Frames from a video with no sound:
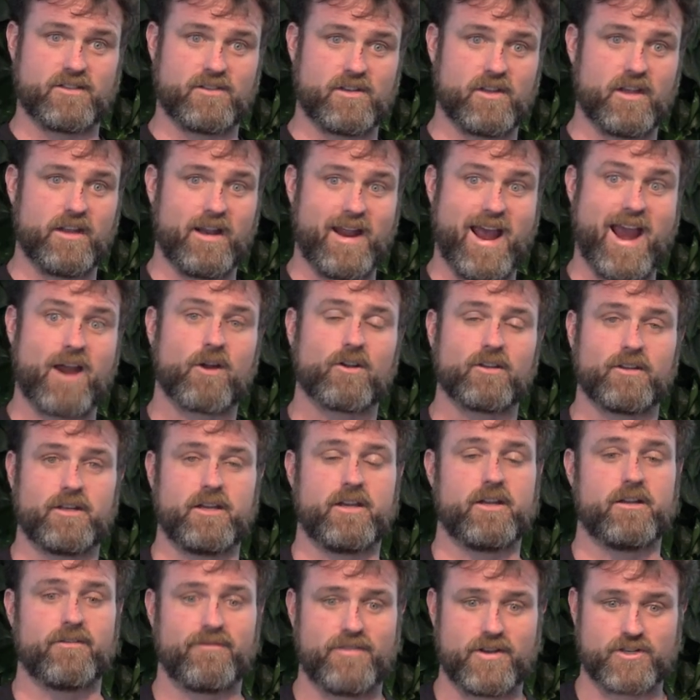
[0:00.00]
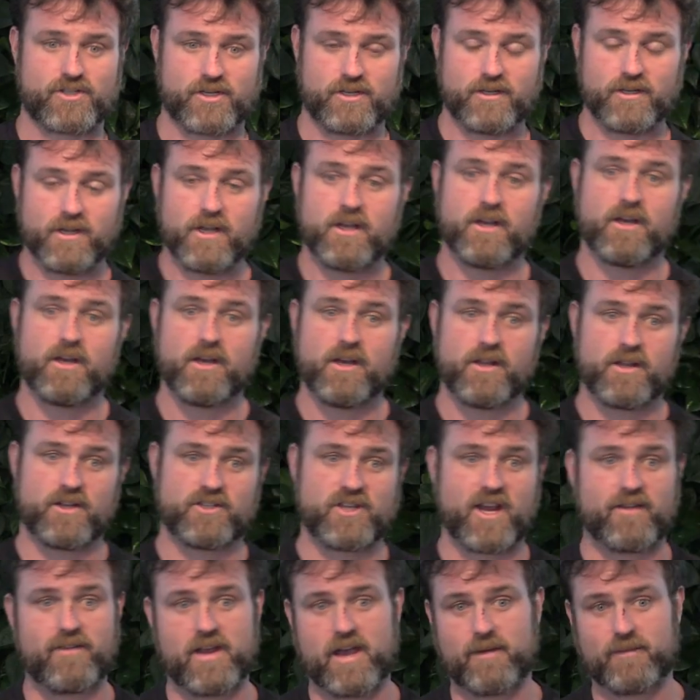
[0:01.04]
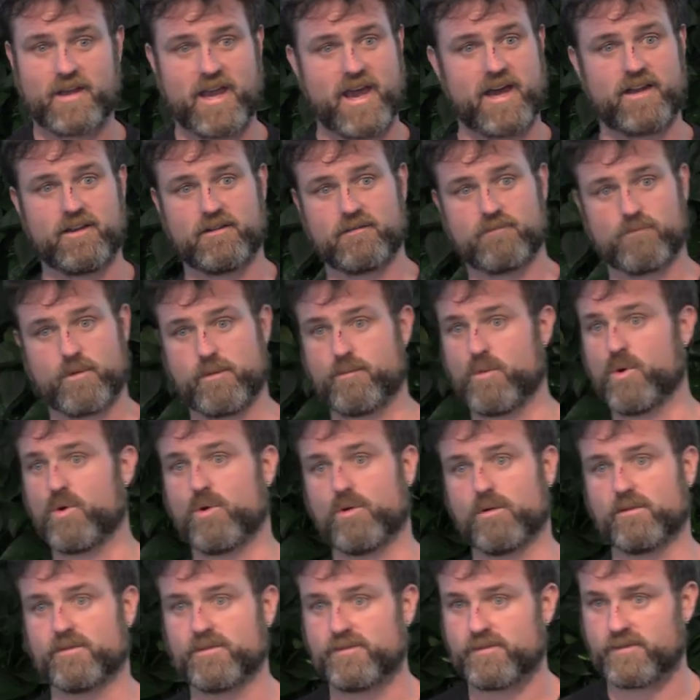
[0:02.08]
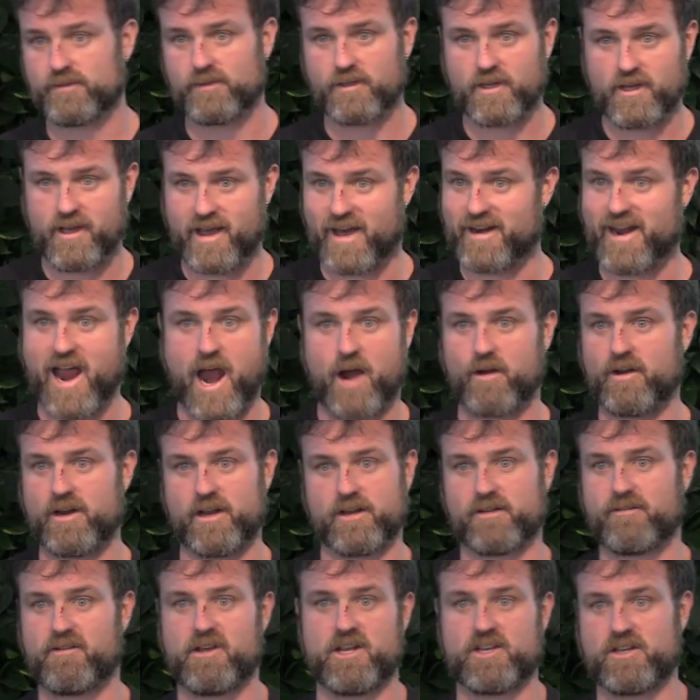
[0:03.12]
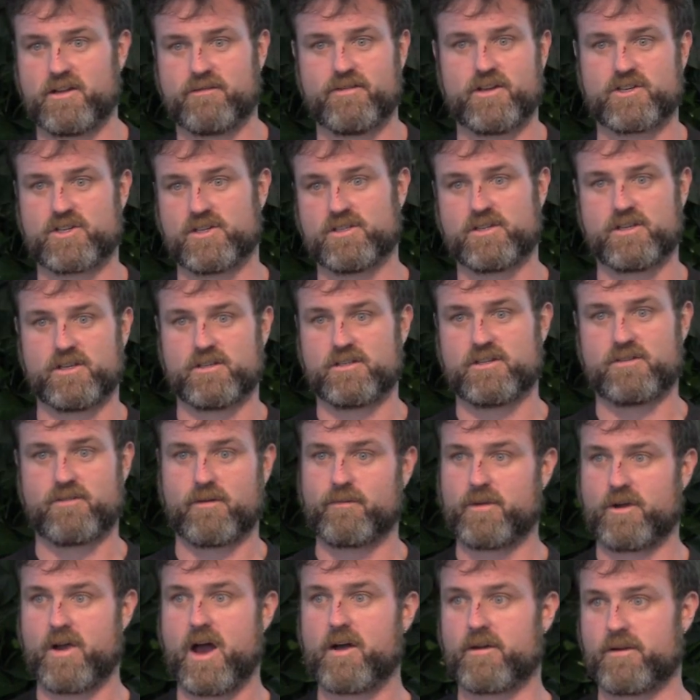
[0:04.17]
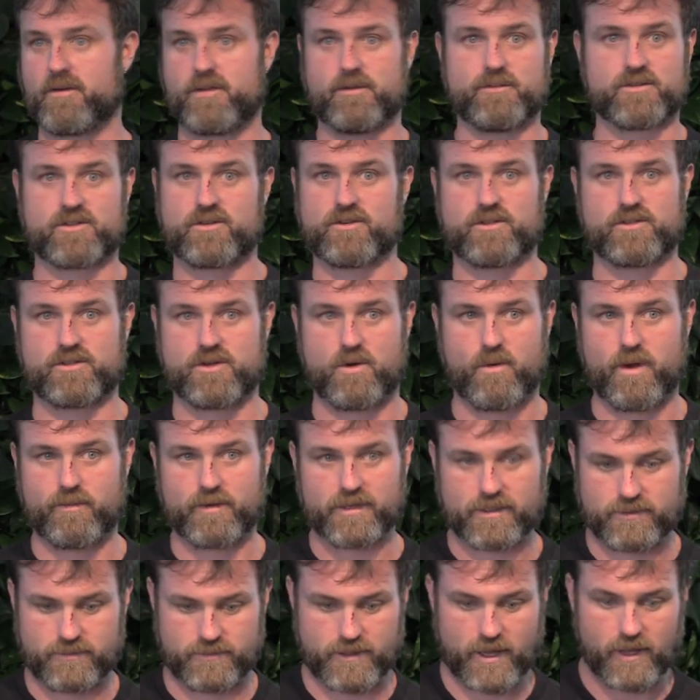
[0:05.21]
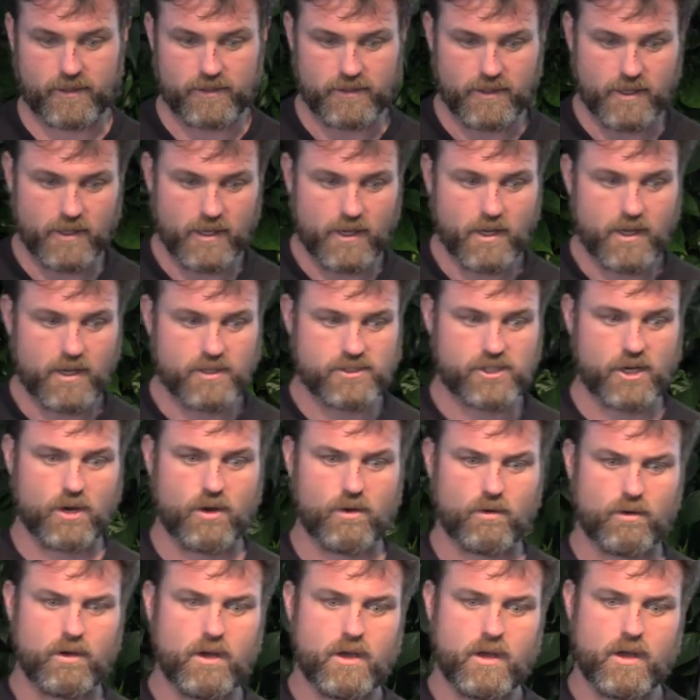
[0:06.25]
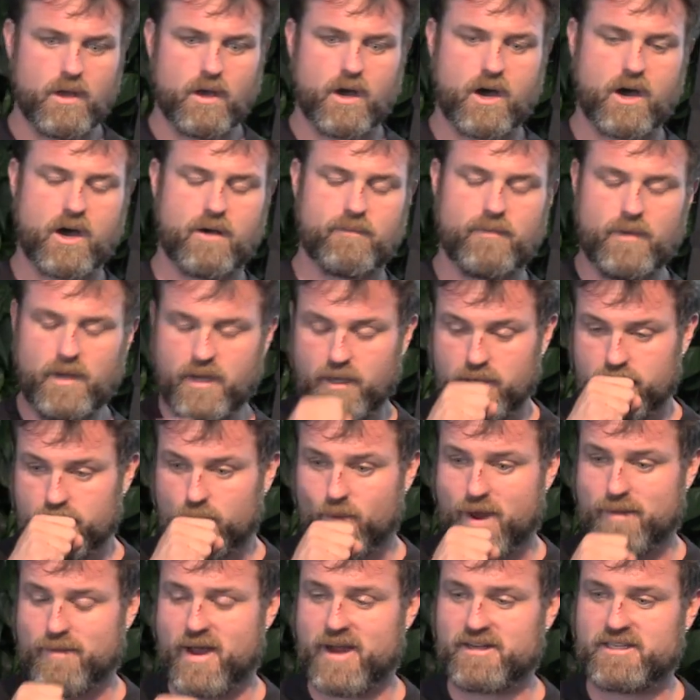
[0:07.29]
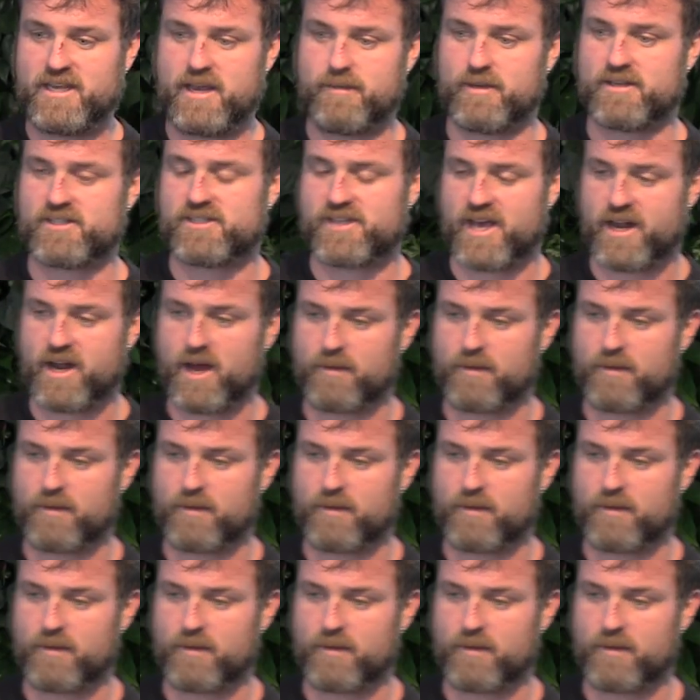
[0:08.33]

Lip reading: inherently inefficient, the JVM can't remove inherent inefficiencies from your algorithms. There's just no way we can do that. So the way my team is set